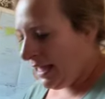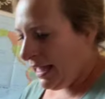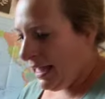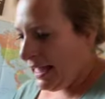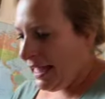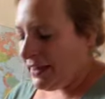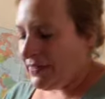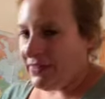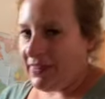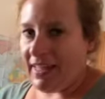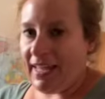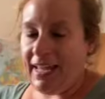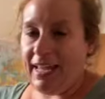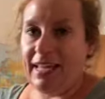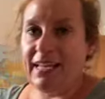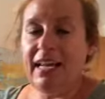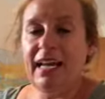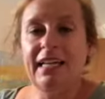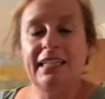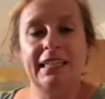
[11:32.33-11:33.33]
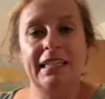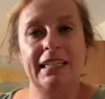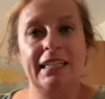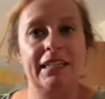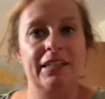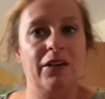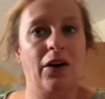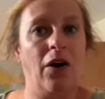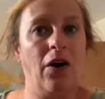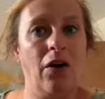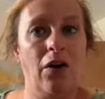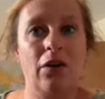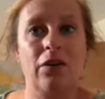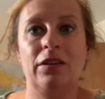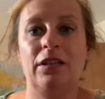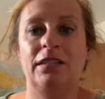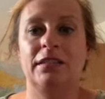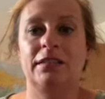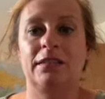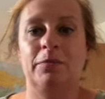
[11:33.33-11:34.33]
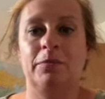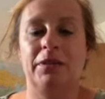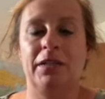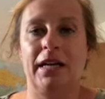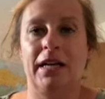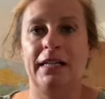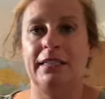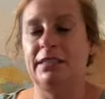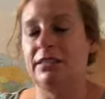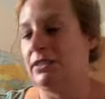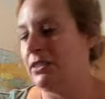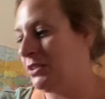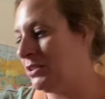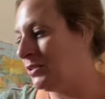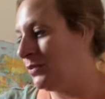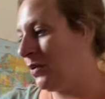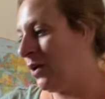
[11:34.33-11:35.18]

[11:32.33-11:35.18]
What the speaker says: And then I needed all the supplies to do